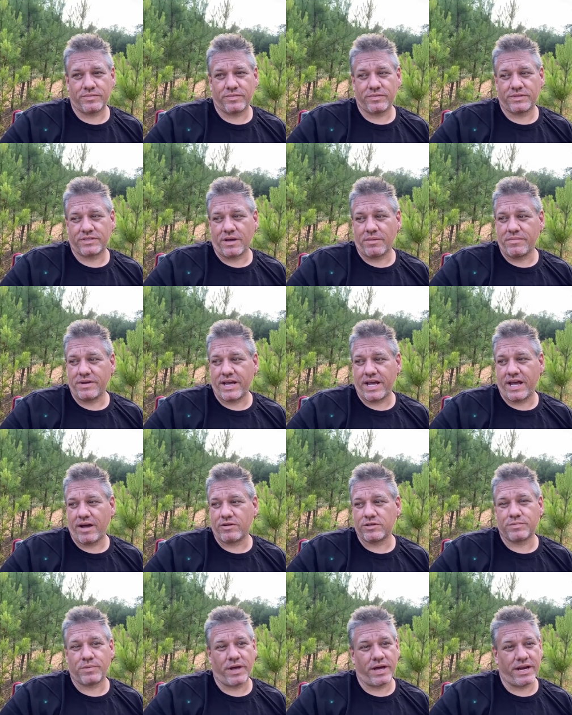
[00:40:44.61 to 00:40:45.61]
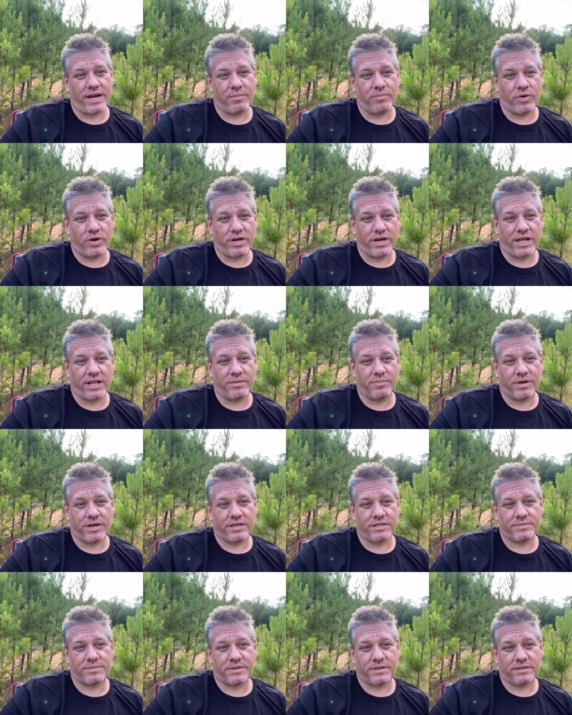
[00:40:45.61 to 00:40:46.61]
Someday I was planning on putting it on the
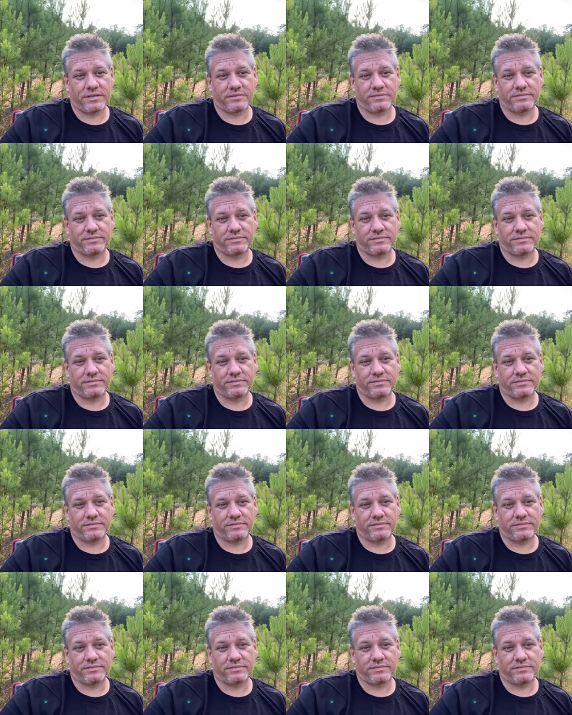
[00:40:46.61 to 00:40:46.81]
bus, but